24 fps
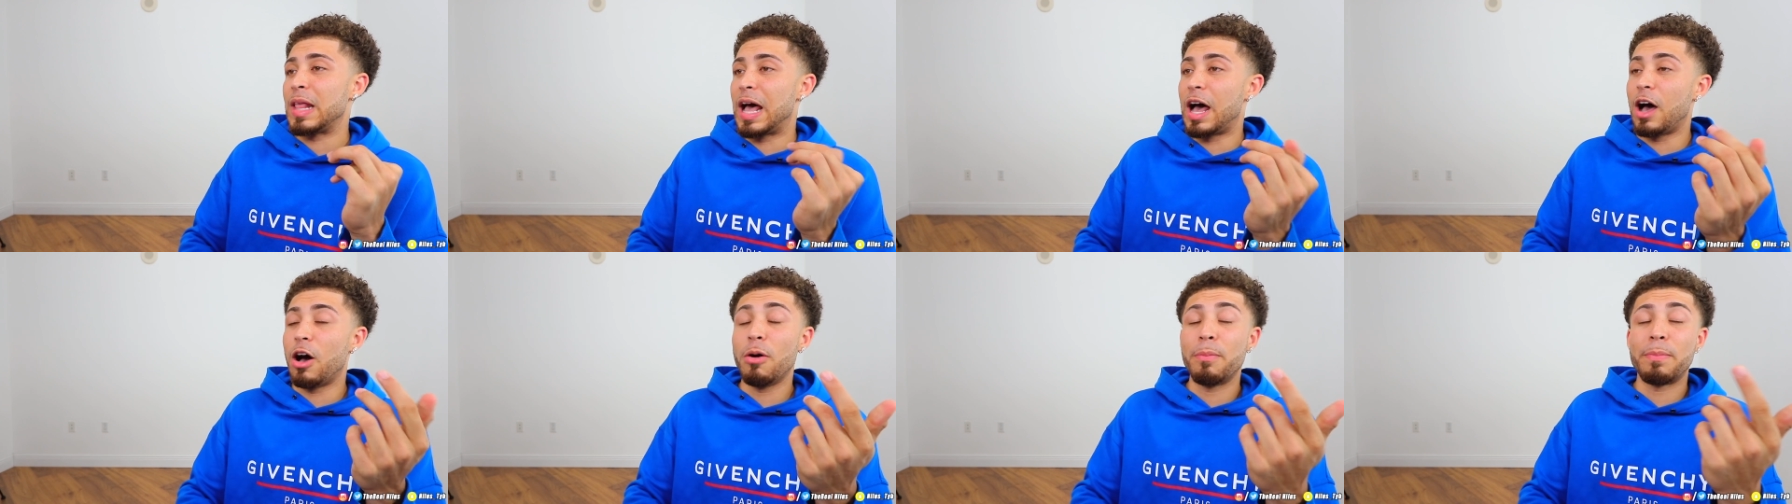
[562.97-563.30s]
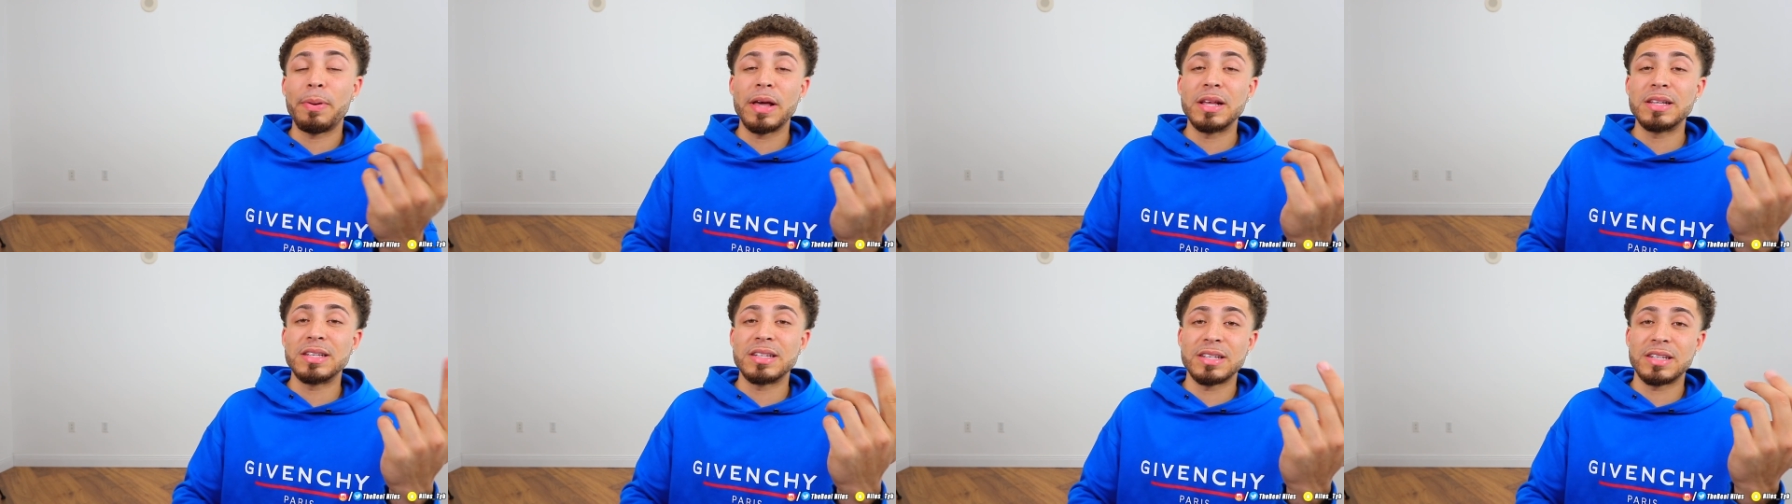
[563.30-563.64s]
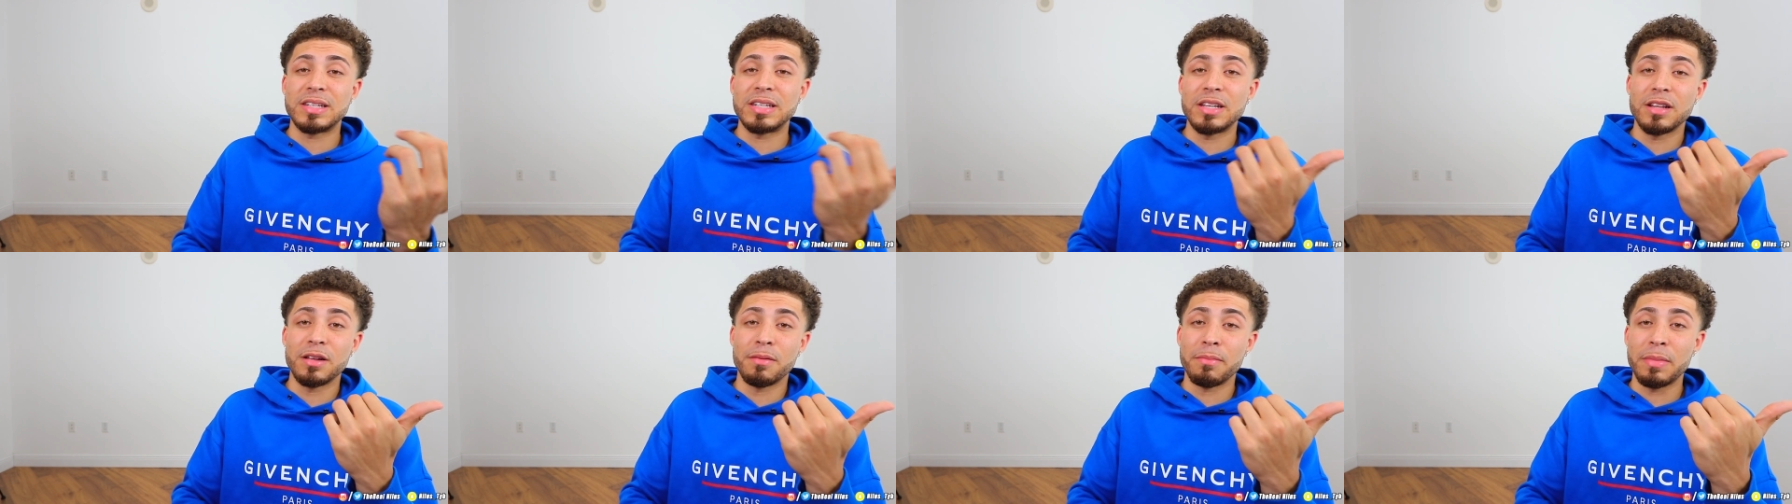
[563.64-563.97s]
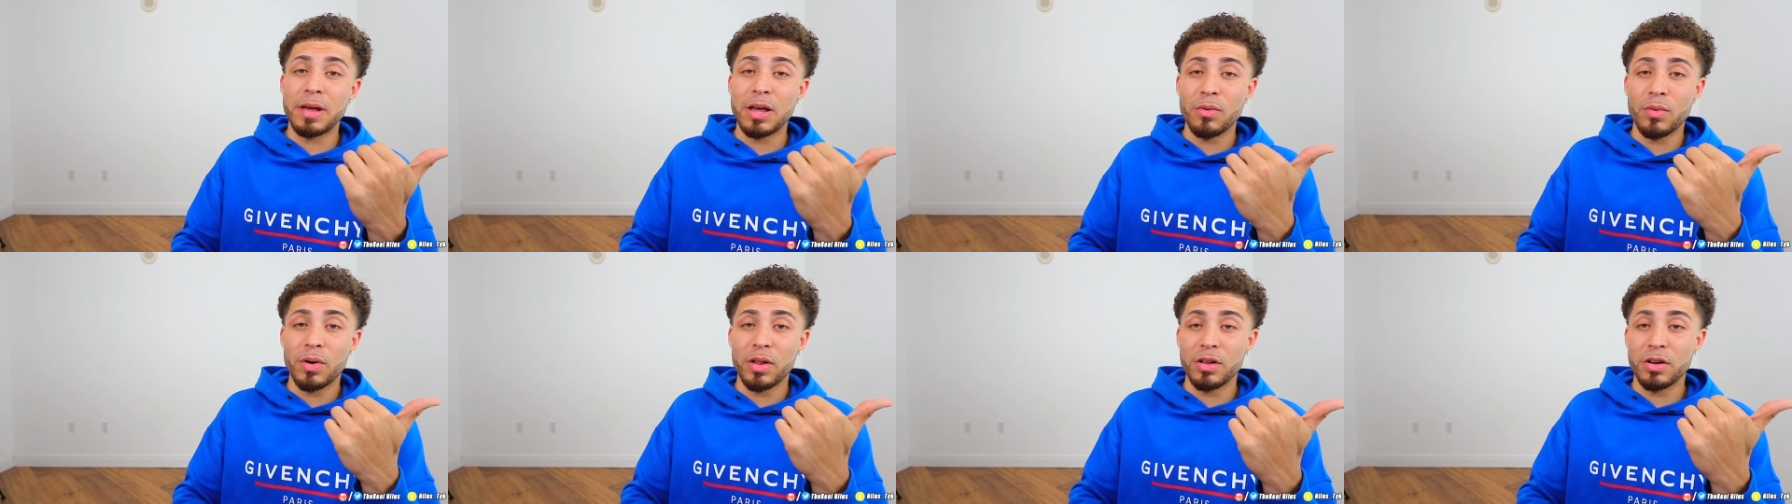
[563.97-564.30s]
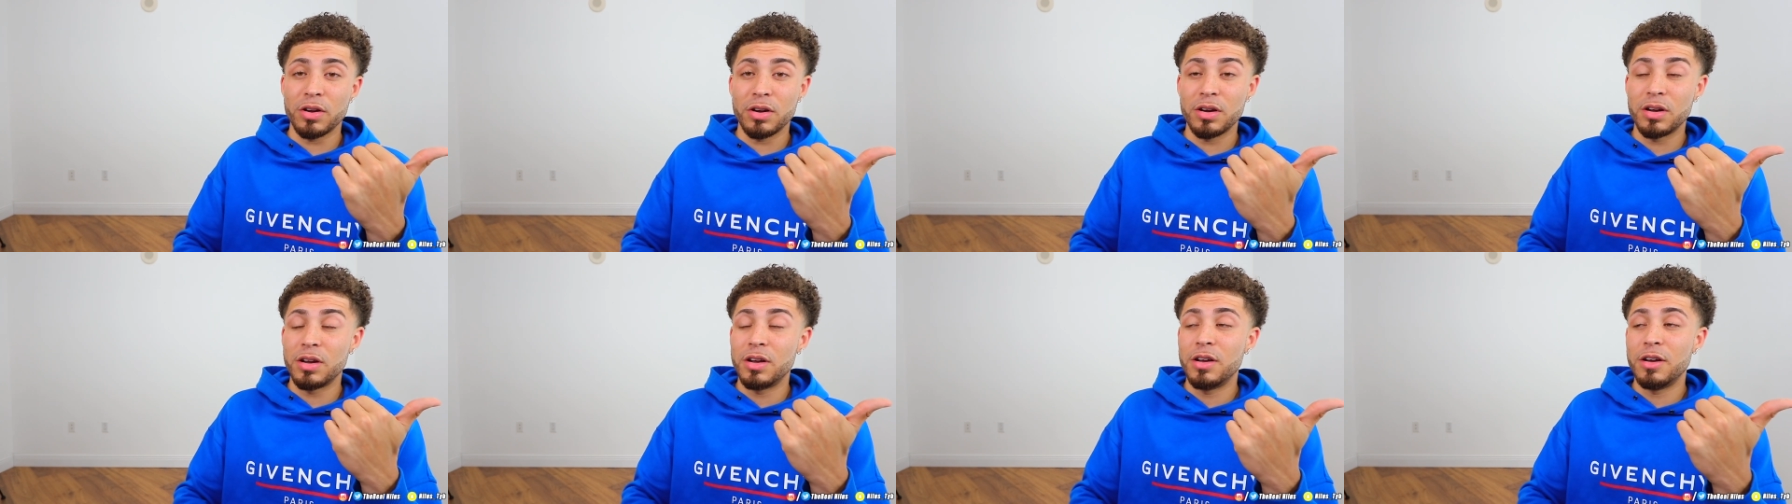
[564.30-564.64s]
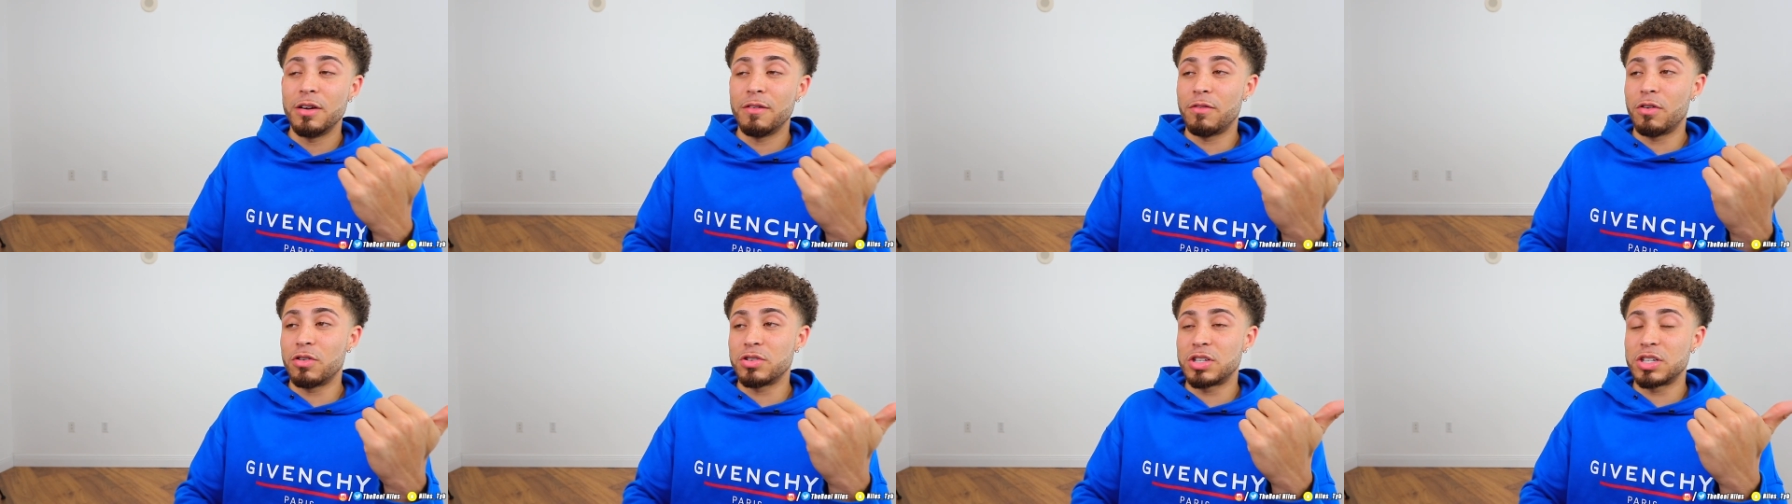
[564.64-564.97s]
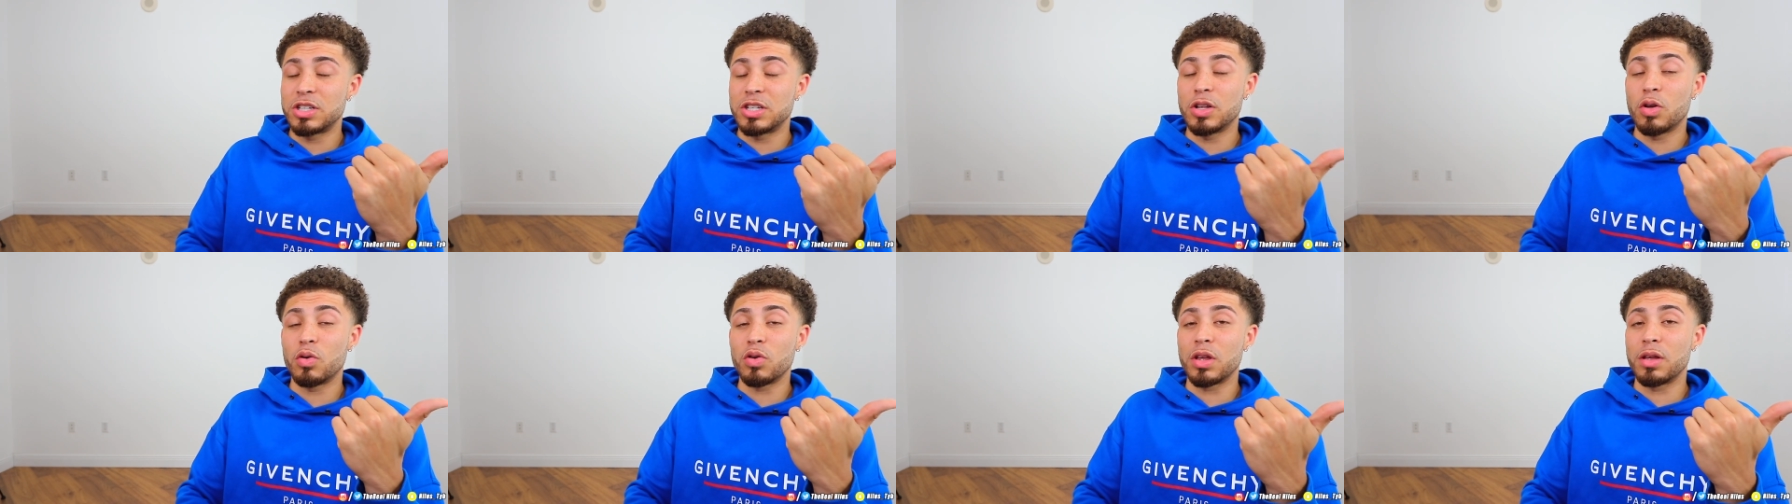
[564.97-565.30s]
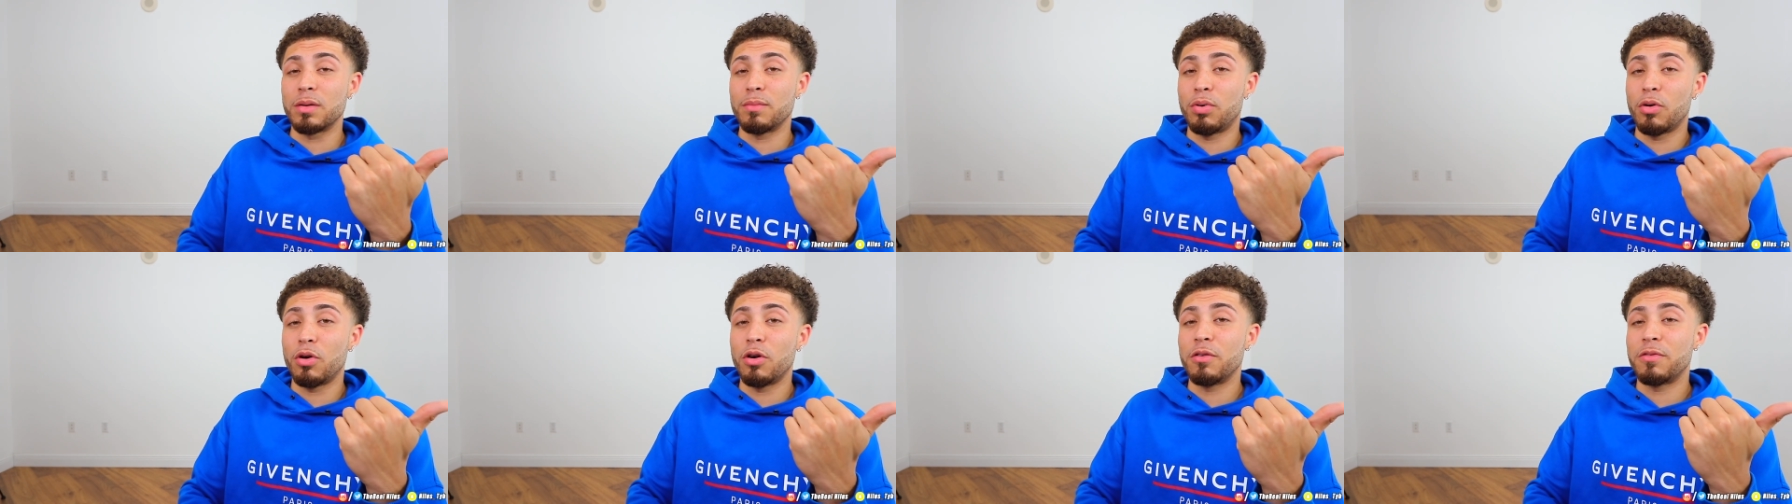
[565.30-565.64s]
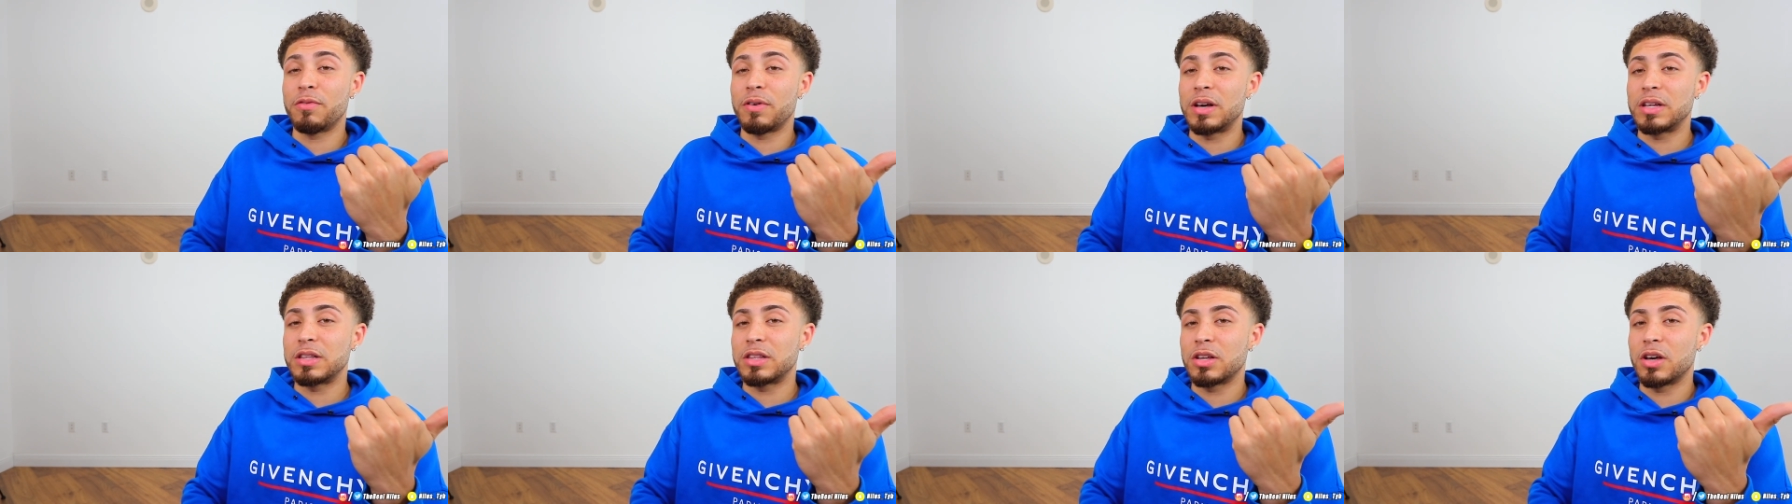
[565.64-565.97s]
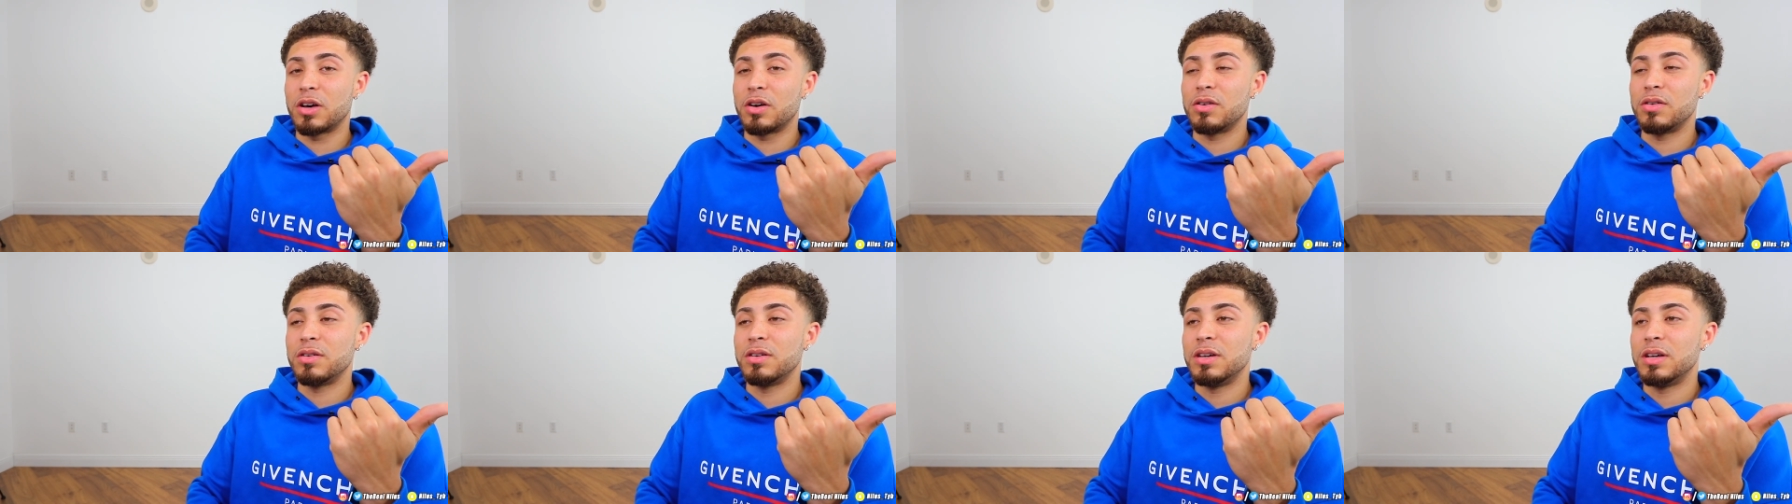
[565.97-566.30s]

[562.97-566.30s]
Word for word: I'll pay to see the Mayweather versus Logan Paul fight though,